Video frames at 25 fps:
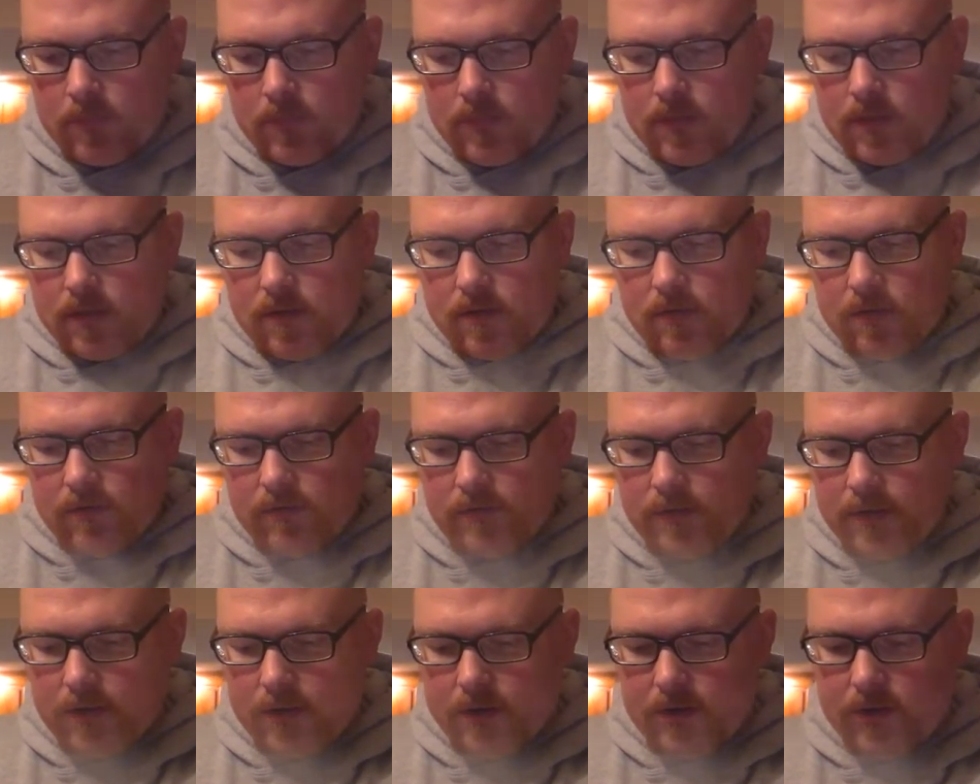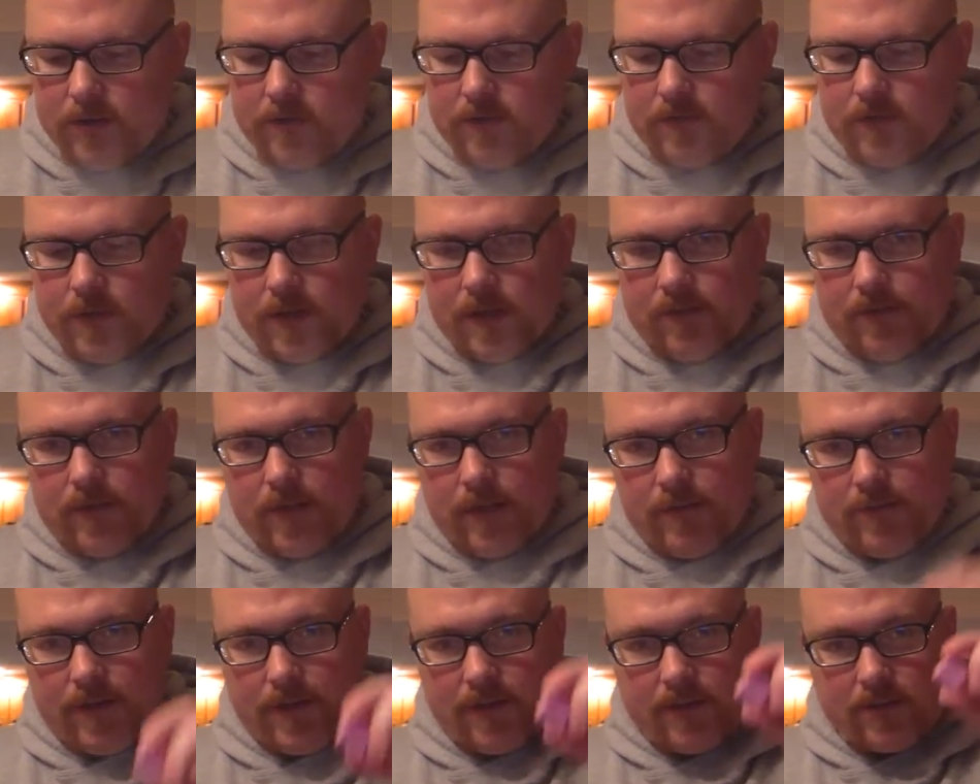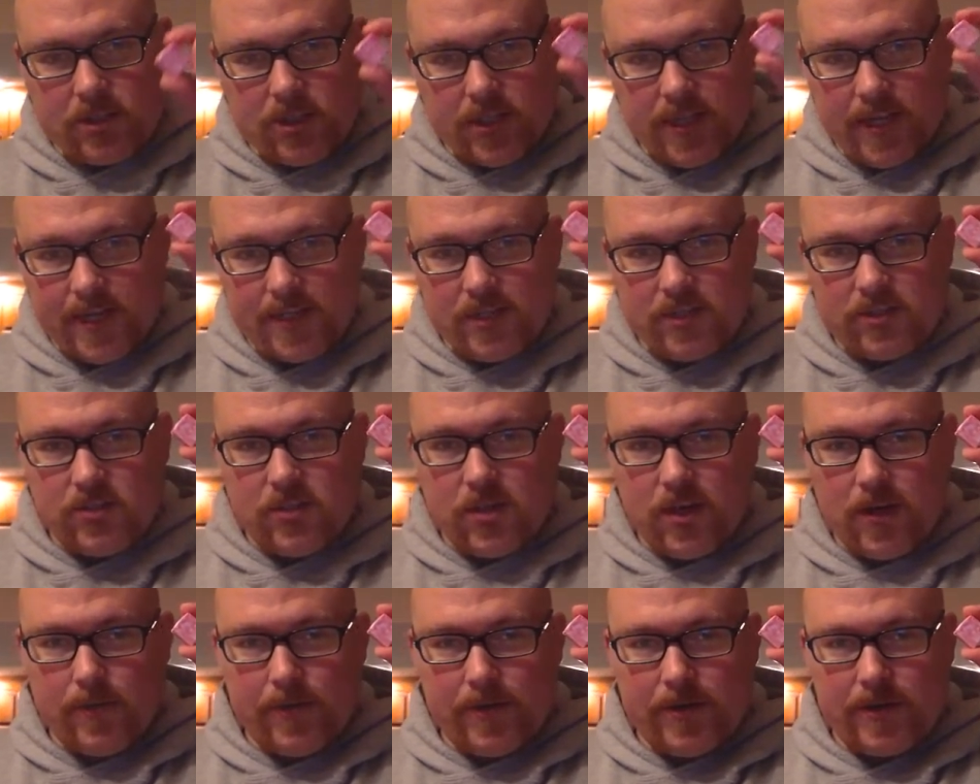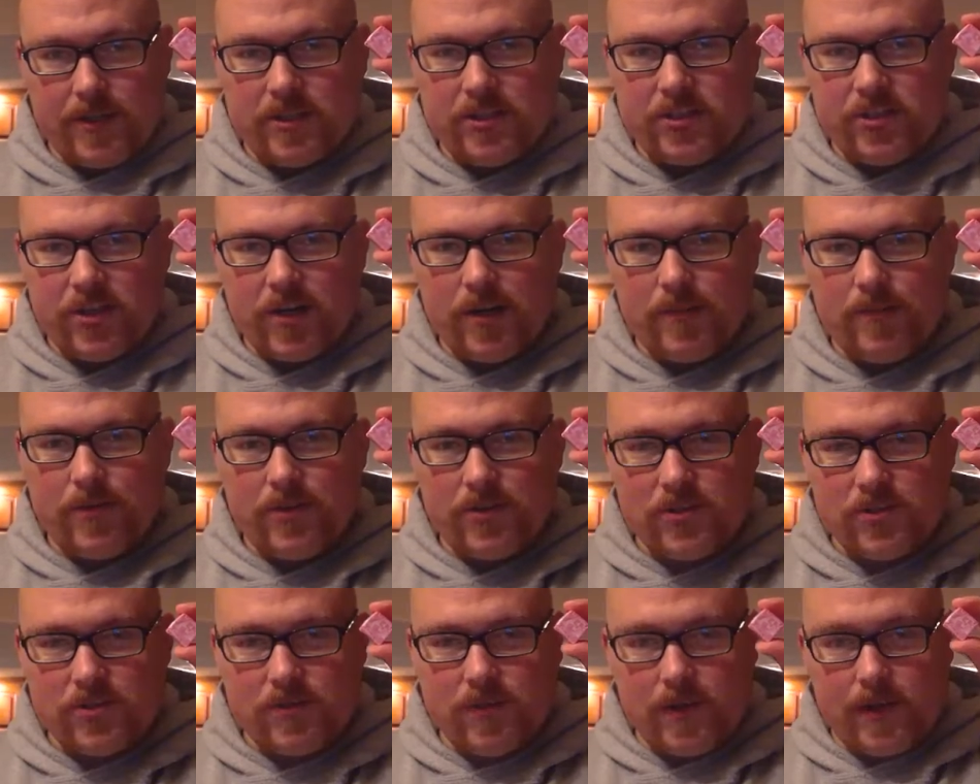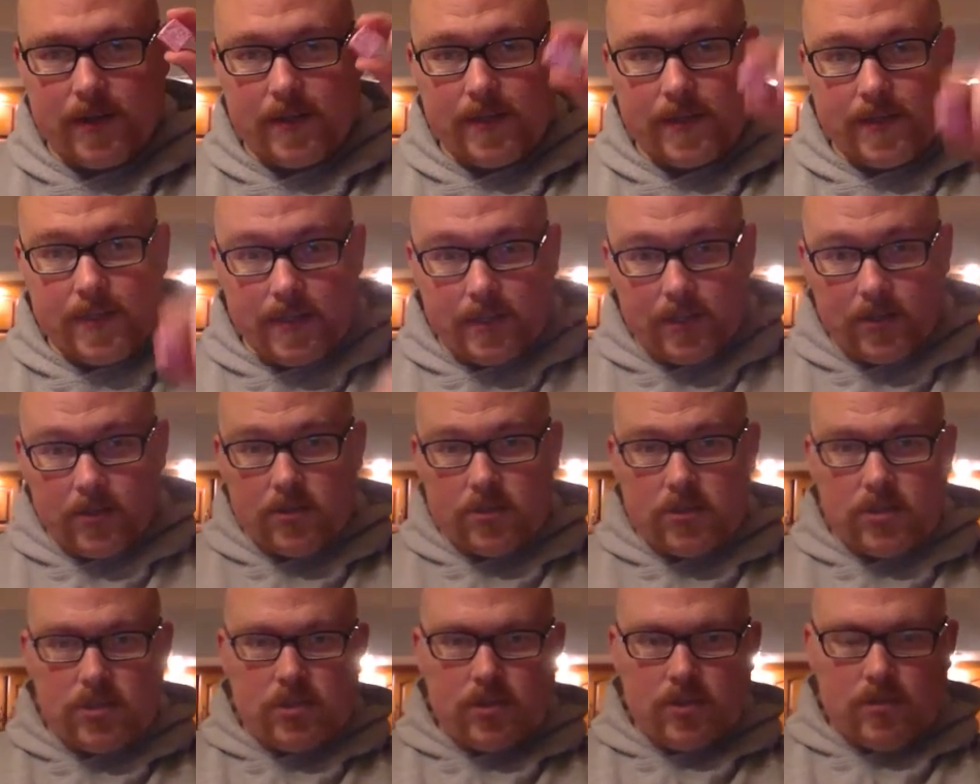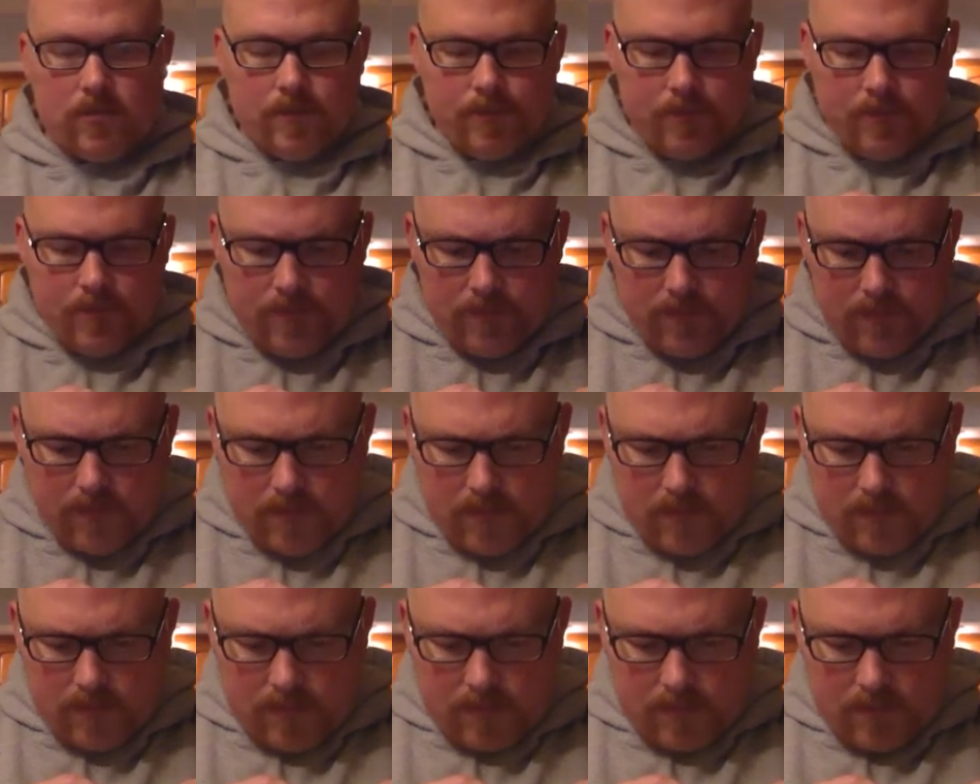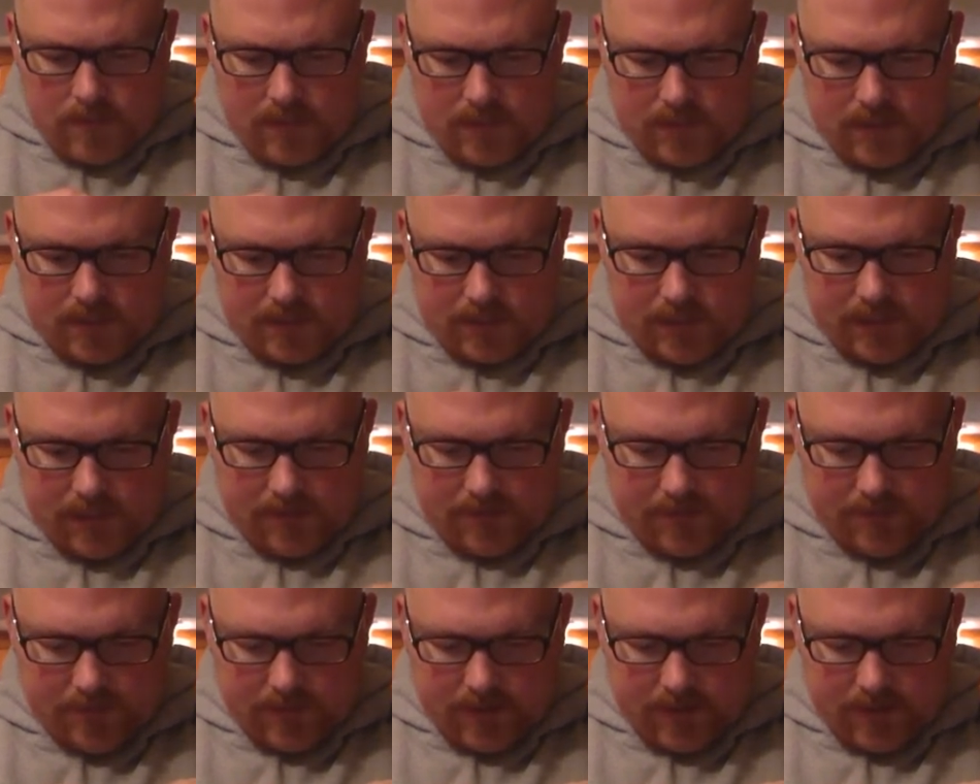It's very good flavor. Now I've actually got a strawberry starburst right here, so I'm going to see if